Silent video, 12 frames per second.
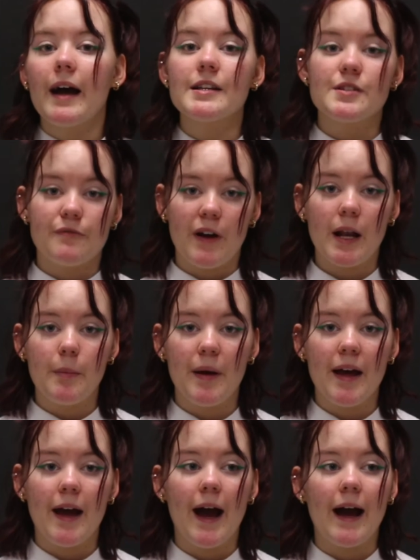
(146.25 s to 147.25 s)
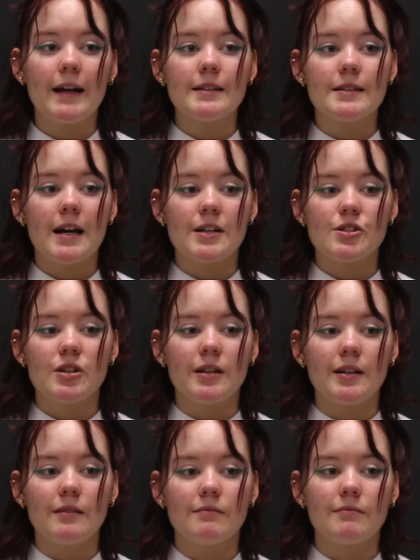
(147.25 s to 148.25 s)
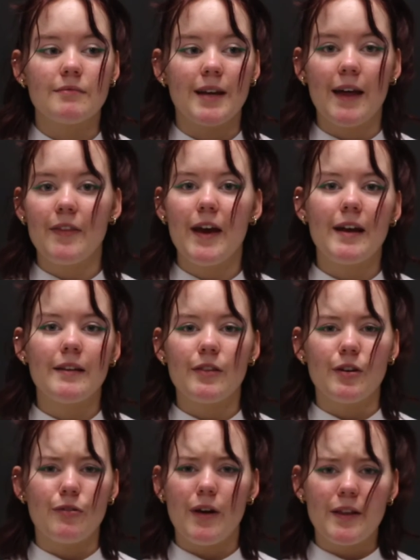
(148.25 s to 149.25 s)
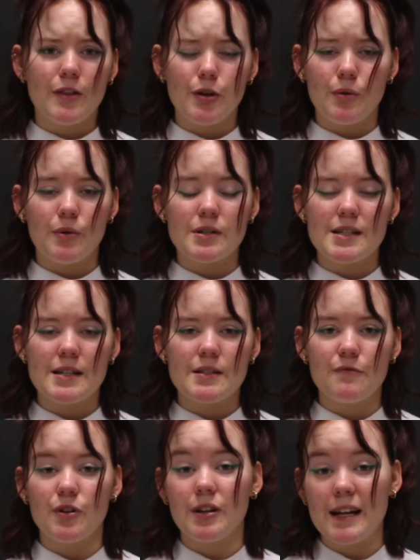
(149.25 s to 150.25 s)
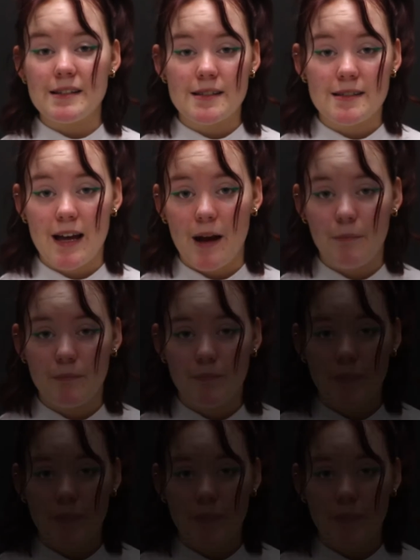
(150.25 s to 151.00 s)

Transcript: and develop it and actually get the grade that you wanted for your next exam.